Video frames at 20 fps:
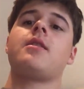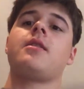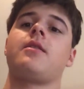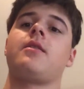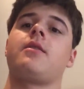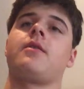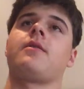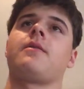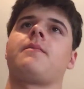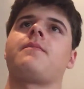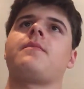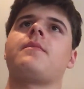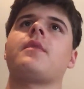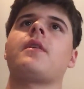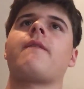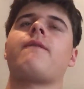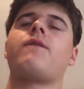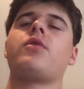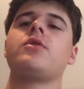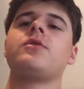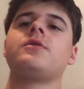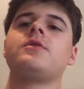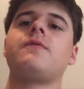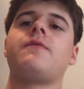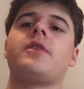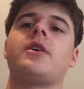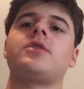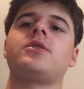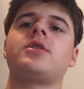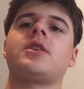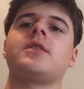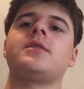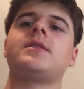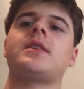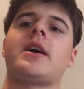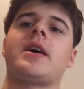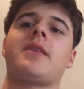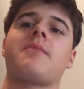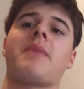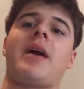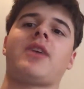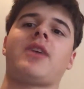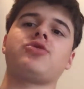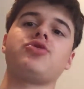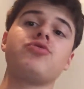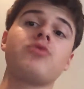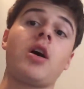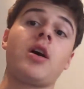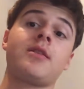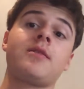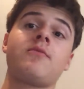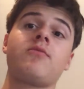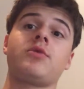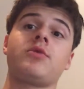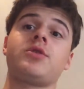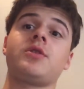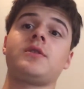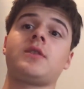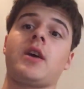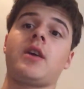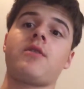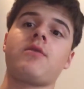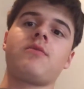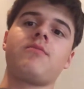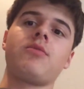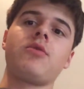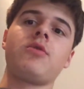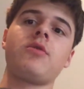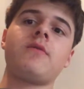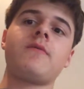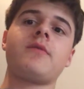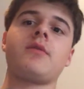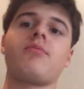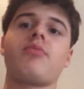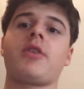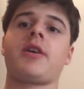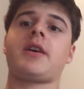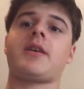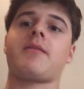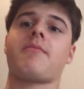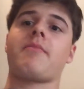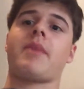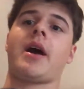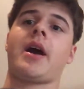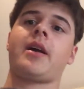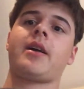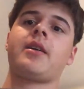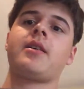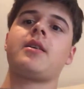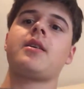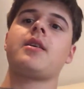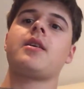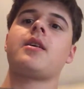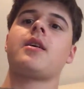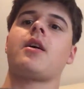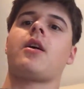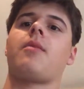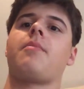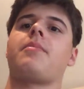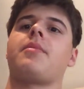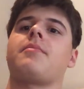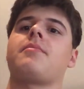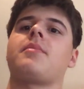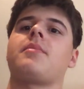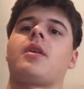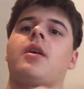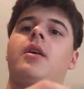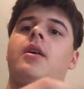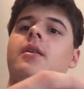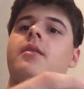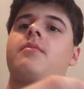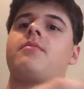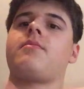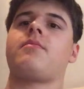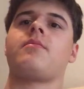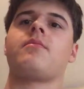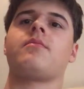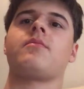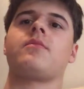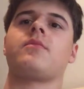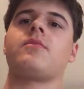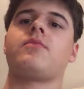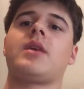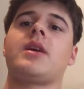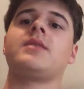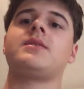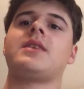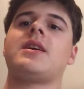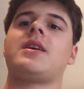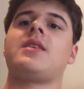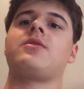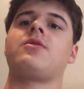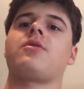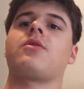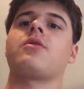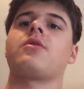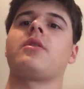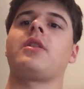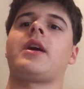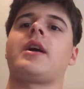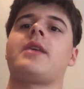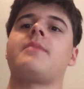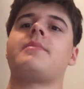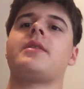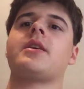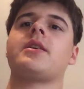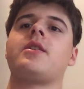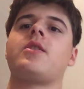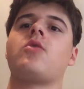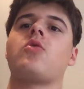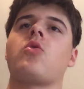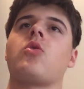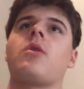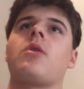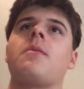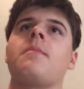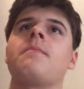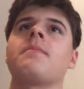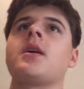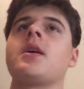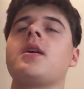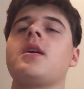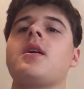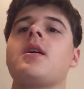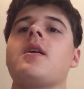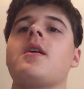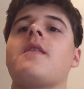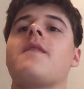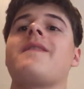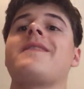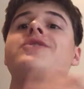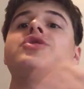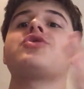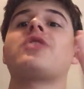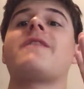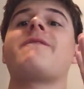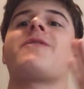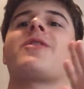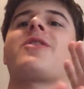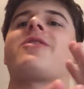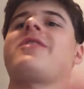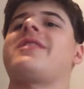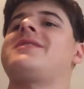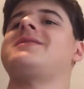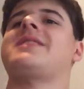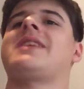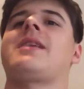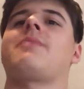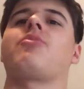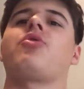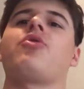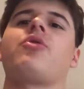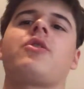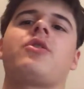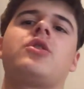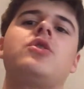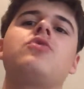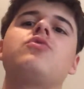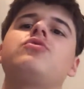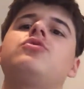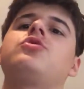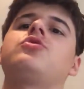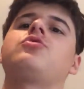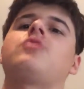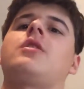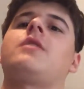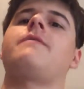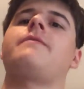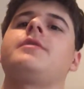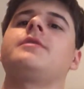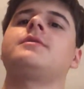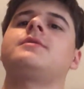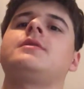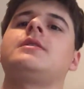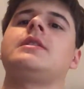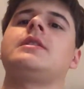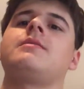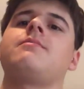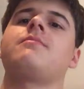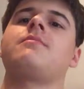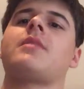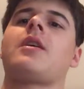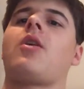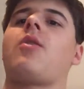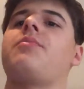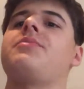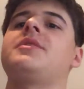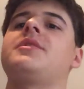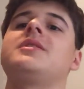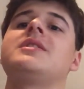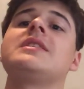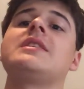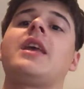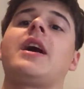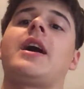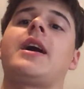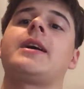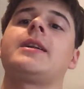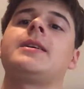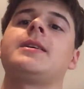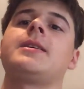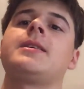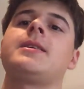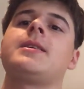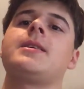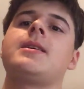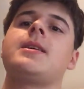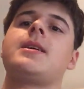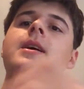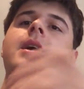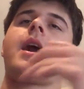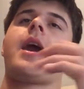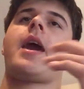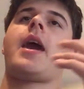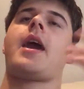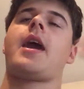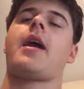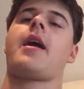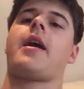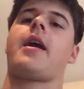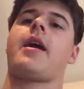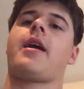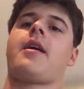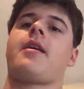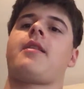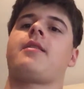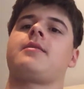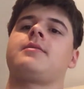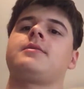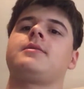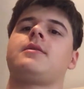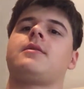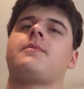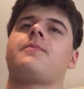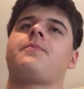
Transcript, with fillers: um, first, you franchise tag Matt Judon, which is a good move. You bring him back, help uh, maintain your good linebacking corps. And you trade for Calais Campbell, a huge trade for this team, help the D line. And